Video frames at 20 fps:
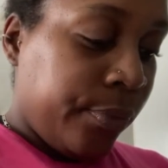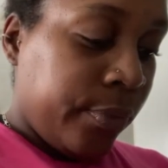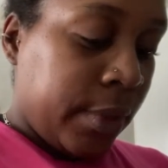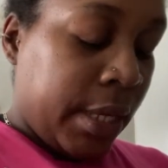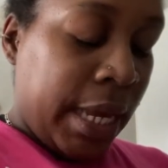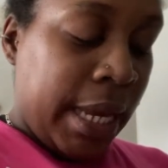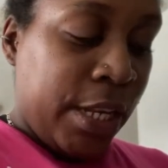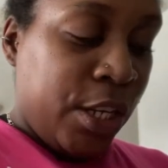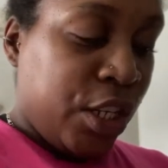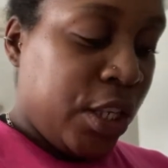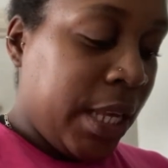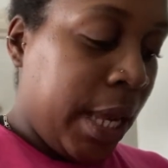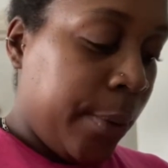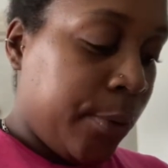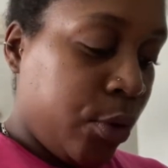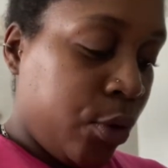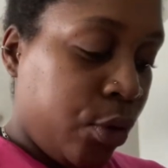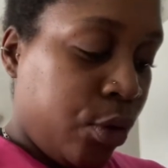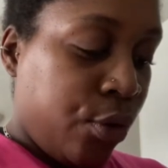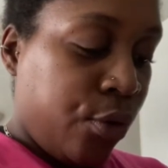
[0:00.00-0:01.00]
He just
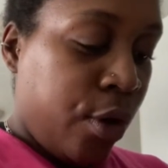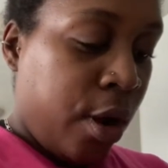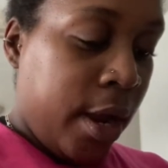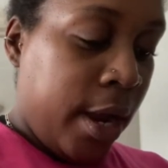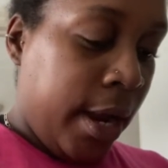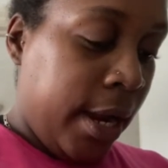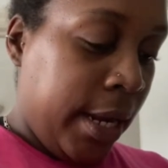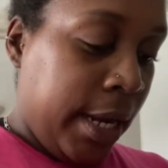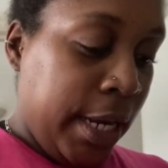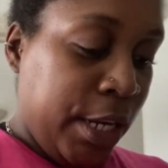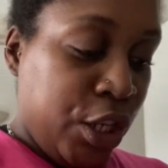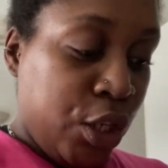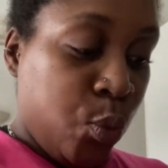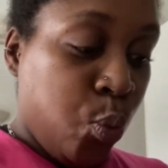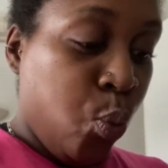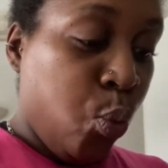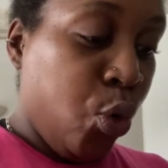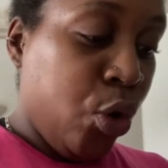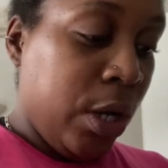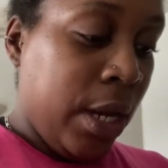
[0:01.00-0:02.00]
kept on crying. He just
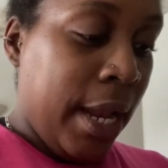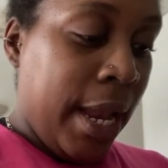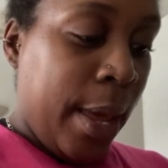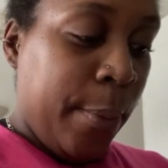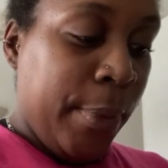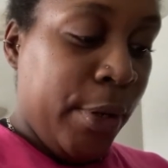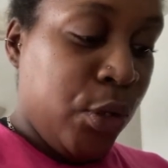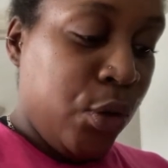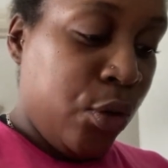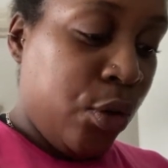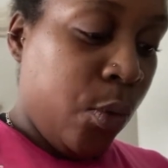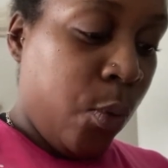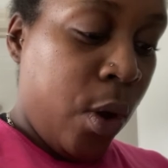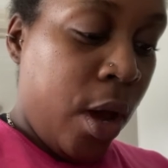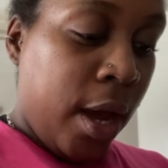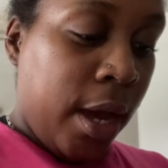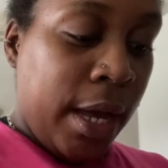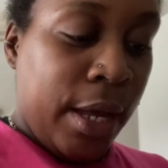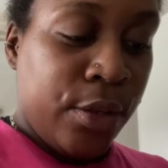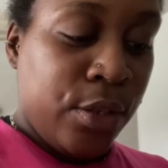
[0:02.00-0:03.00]
wouldn't let me do the
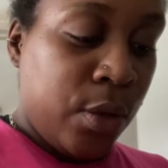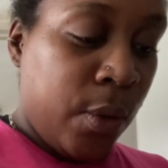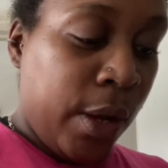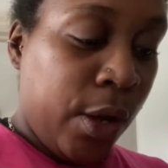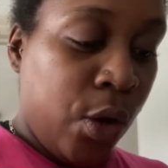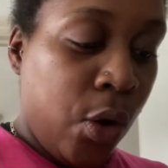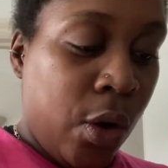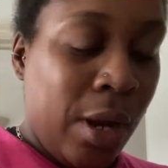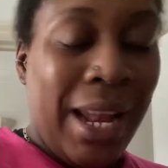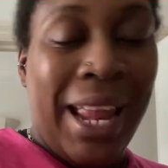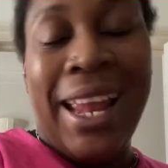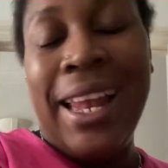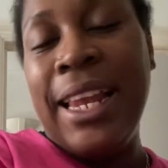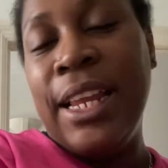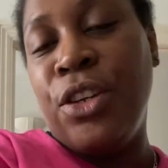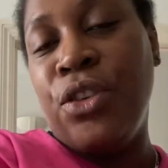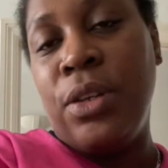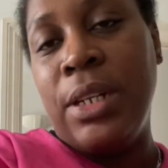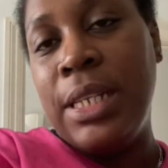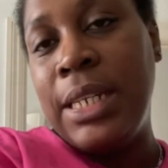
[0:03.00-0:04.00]
workout. So I got like
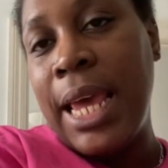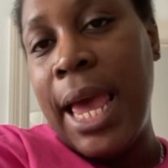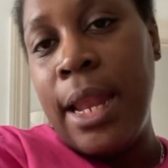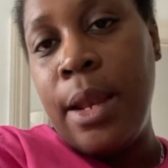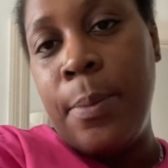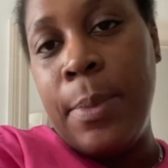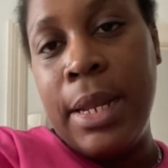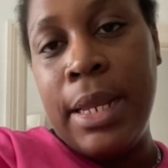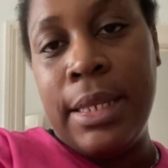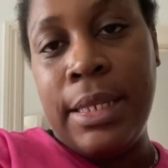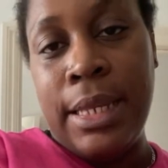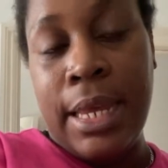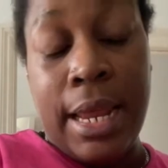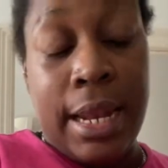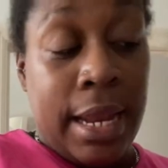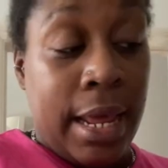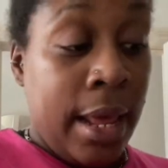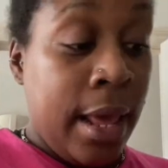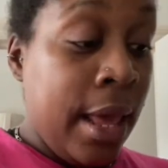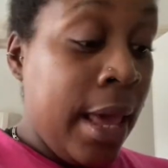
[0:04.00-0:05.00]
literally 10 minutes
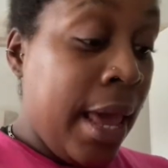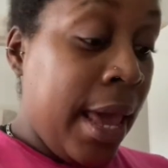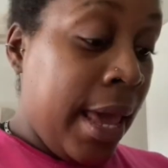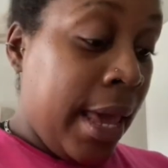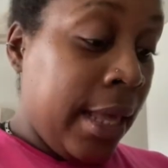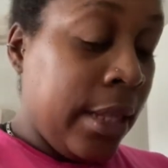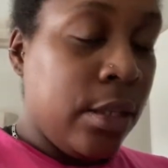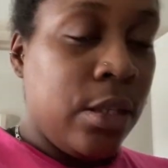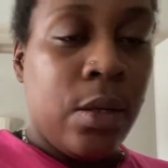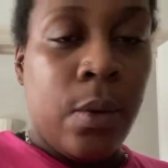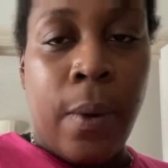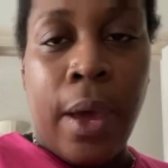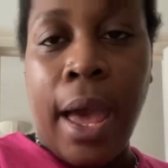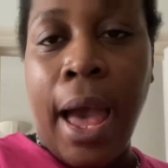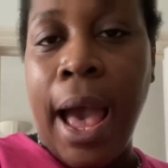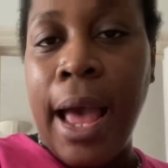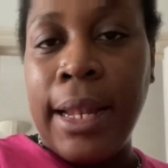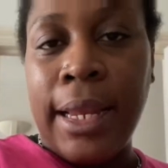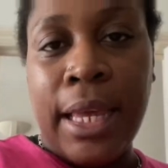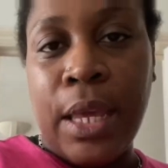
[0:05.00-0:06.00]
into it,
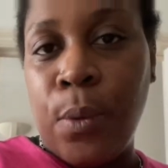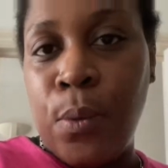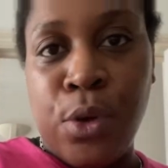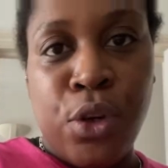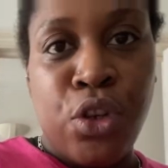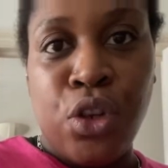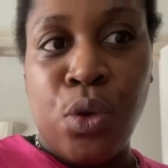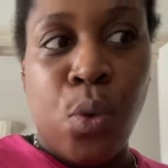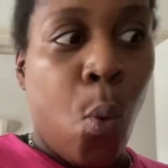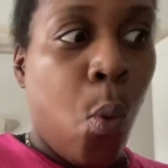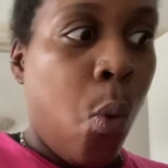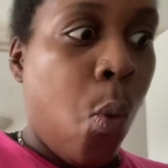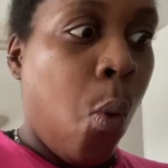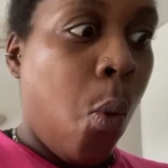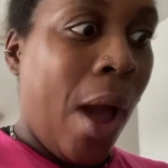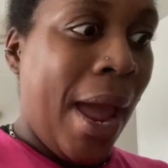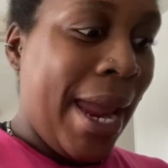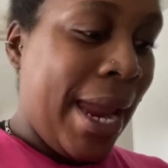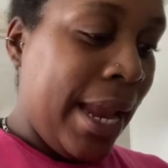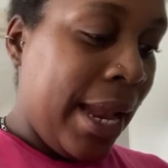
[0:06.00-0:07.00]
and he was just
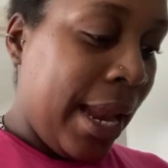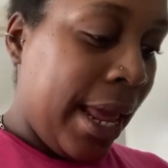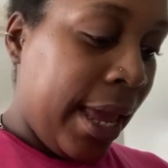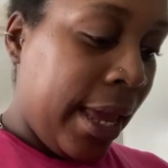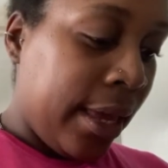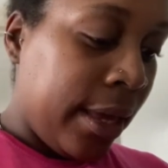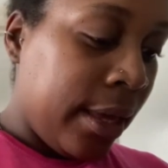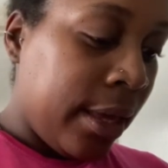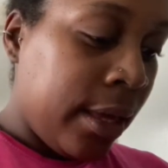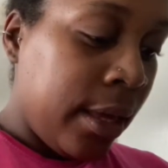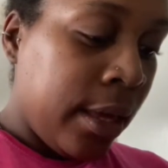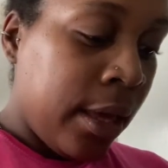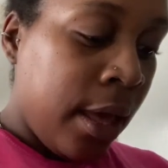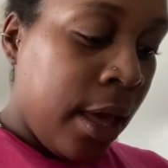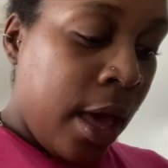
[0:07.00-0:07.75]
wailing.